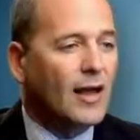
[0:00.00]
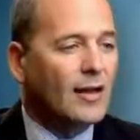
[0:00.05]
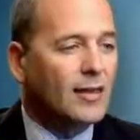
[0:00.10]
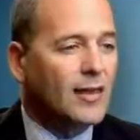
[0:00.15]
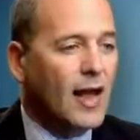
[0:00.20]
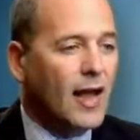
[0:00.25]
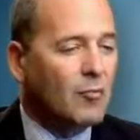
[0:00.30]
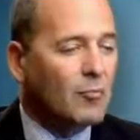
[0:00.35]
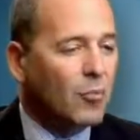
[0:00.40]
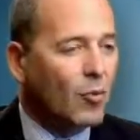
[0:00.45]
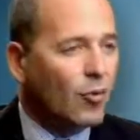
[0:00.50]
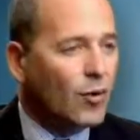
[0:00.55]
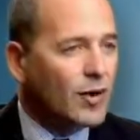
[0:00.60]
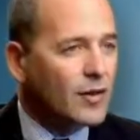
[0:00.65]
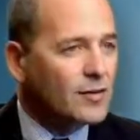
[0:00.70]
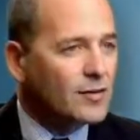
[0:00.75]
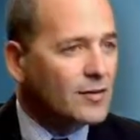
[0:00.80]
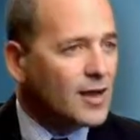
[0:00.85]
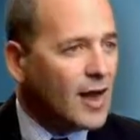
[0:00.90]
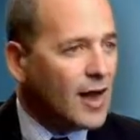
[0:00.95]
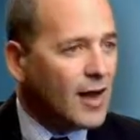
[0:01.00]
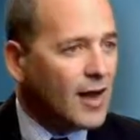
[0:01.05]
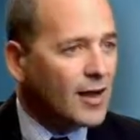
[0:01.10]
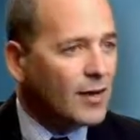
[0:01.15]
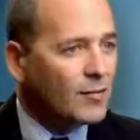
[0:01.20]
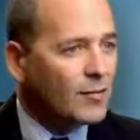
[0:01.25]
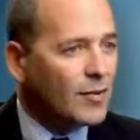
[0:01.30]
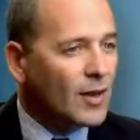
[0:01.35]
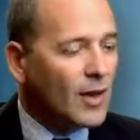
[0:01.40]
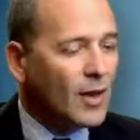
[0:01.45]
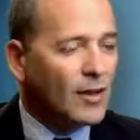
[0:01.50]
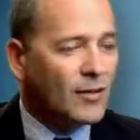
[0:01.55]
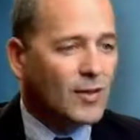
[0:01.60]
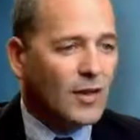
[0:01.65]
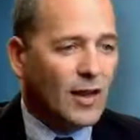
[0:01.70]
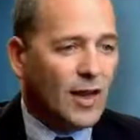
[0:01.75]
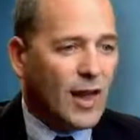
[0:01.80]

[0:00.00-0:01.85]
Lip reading: At that point in time, the